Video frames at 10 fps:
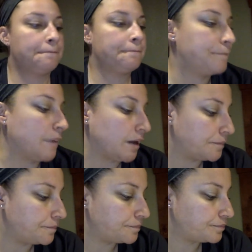But
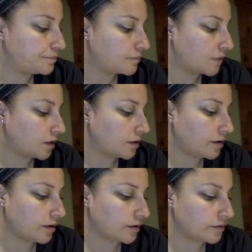
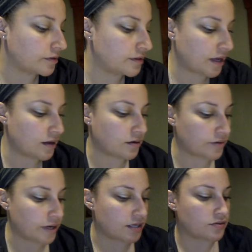other than that,
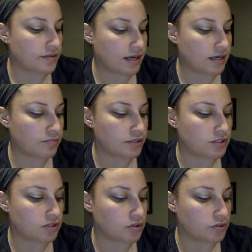okay, so that completes the
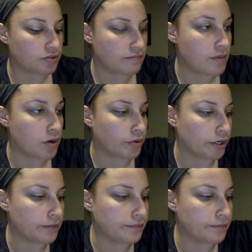gross motor.